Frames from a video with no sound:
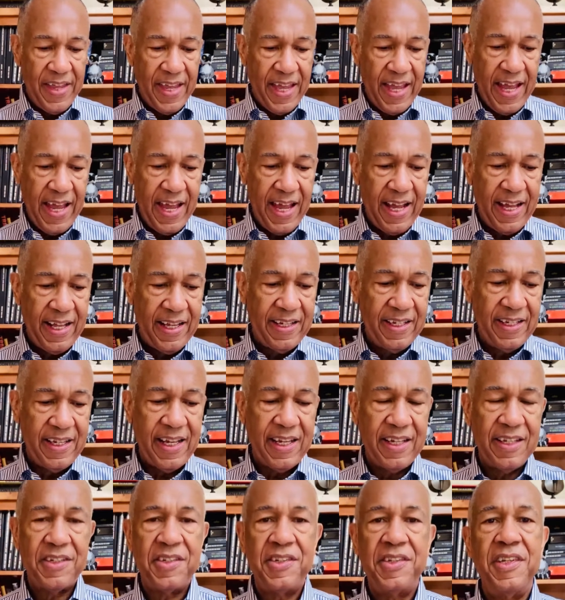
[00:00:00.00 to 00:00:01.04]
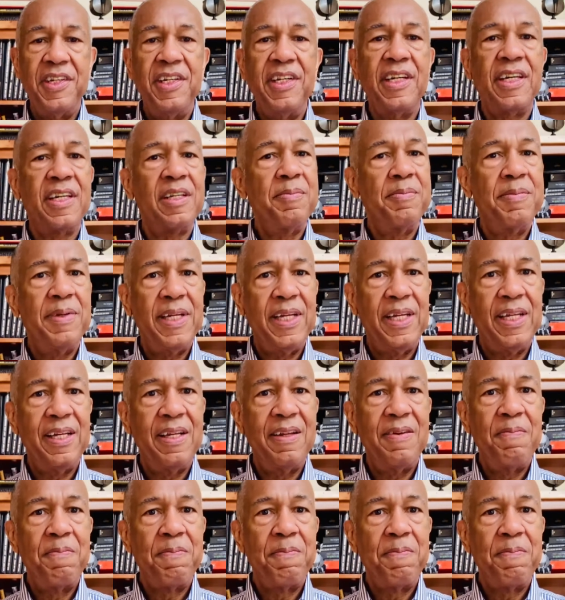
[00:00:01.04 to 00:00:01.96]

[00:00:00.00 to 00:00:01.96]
and she can be